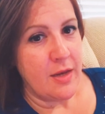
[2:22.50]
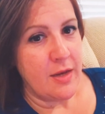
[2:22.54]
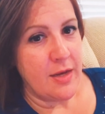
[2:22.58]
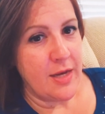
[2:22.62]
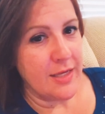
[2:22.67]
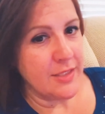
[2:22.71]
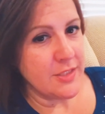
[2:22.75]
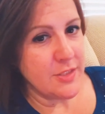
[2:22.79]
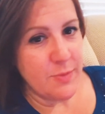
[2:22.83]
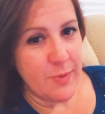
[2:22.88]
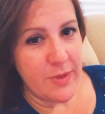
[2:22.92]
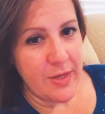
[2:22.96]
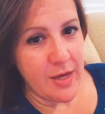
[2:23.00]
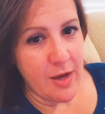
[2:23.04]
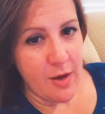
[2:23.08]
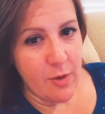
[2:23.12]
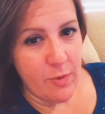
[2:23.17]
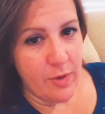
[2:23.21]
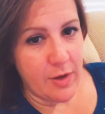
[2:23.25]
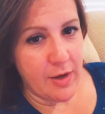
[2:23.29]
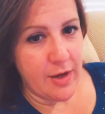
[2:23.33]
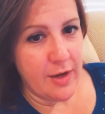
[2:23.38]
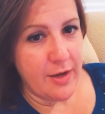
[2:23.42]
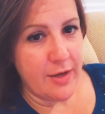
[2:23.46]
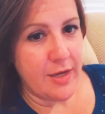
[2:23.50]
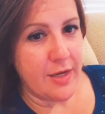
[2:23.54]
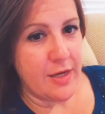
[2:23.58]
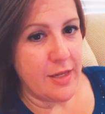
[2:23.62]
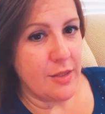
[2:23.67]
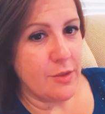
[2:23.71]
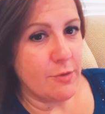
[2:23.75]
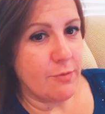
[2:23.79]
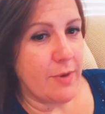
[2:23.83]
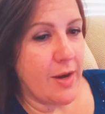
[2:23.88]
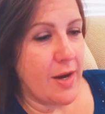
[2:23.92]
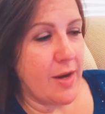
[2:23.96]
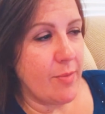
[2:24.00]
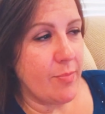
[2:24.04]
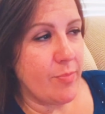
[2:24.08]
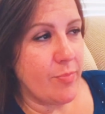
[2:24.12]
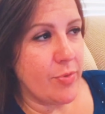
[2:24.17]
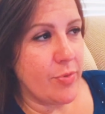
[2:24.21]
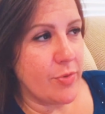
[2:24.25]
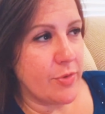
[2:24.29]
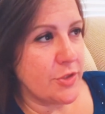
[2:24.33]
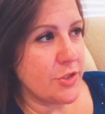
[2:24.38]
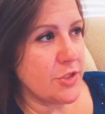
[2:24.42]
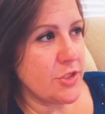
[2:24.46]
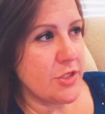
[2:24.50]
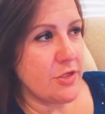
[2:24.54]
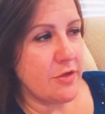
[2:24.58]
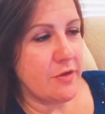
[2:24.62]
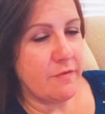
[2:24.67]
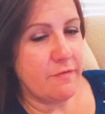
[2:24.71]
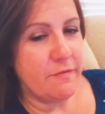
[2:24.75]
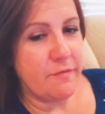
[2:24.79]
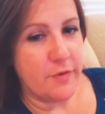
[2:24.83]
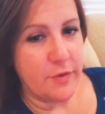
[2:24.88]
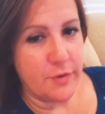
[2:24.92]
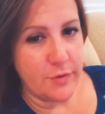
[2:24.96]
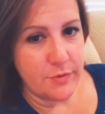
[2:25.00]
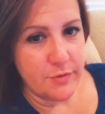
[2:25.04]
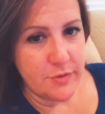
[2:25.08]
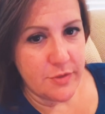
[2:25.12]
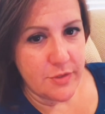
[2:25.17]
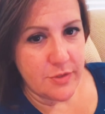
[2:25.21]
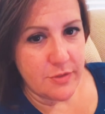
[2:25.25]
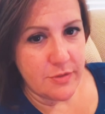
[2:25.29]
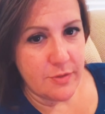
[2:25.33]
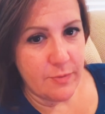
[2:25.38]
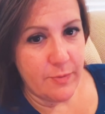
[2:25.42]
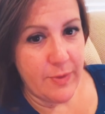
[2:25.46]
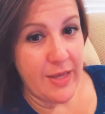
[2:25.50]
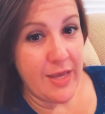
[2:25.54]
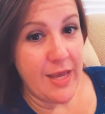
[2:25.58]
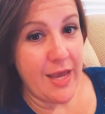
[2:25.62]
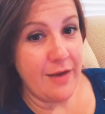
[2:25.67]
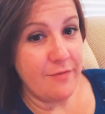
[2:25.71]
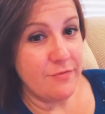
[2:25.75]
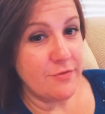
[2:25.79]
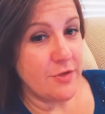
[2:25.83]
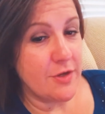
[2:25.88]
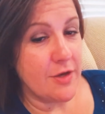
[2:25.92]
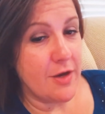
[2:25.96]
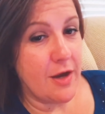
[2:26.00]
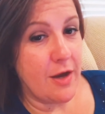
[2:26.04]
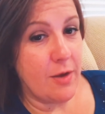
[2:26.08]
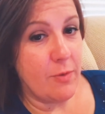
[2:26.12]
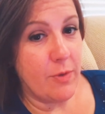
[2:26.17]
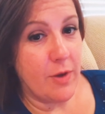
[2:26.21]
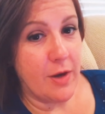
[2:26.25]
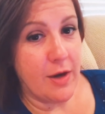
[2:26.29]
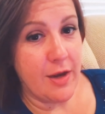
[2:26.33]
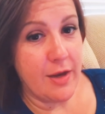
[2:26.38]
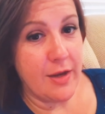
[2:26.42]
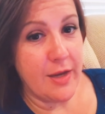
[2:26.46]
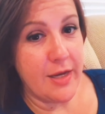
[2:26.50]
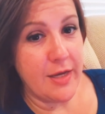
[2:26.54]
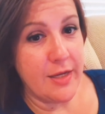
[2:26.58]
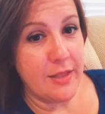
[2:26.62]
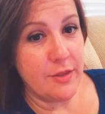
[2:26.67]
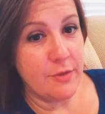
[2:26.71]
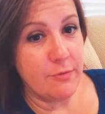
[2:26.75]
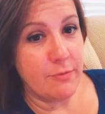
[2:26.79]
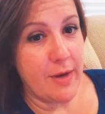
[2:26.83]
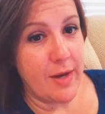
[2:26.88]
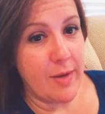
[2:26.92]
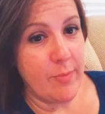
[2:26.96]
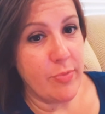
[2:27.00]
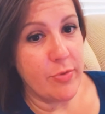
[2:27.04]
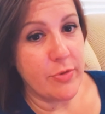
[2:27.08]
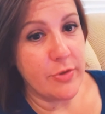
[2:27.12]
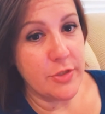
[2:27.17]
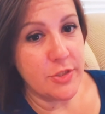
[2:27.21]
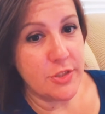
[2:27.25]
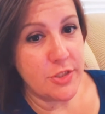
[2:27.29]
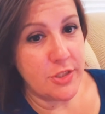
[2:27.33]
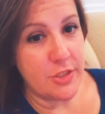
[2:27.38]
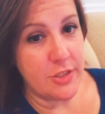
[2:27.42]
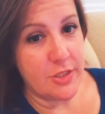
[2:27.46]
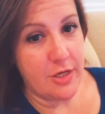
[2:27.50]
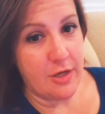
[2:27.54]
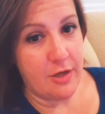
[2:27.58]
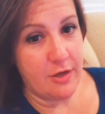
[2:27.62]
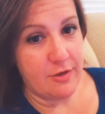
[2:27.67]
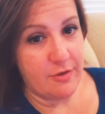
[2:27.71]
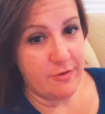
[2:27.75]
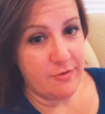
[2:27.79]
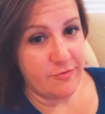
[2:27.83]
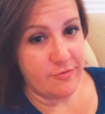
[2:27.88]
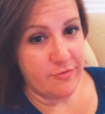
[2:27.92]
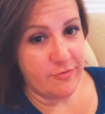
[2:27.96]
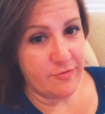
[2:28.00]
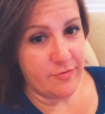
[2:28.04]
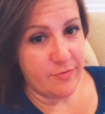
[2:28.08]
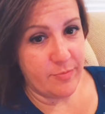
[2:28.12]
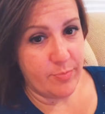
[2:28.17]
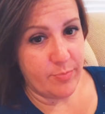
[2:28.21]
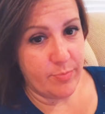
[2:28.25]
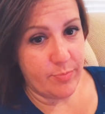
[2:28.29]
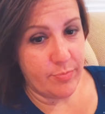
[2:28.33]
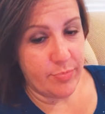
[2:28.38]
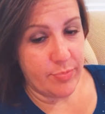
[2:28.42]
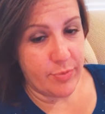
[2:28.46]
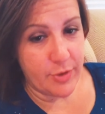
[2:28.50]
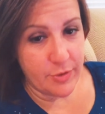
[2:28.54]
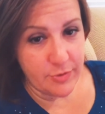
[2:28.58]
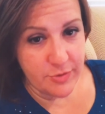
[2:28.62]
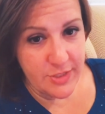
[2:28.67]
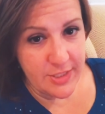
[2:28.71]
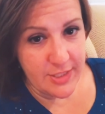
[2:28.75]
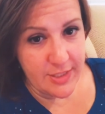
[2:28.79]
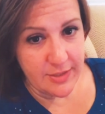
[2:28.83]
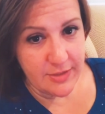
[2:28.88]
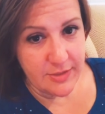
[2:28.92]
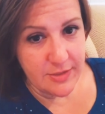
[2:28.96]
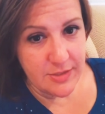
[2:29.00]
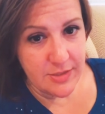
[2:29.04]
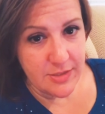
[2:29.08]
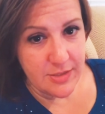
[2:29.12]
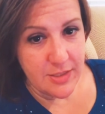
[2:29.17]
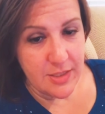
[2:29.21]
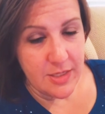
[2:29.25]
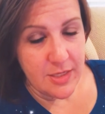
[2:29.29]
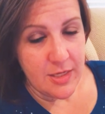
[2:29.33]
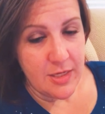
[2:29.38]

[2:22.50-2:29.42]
Next week I'll work on getting the right portion of fruits. The week after I'll work on getting the right portion of proteins,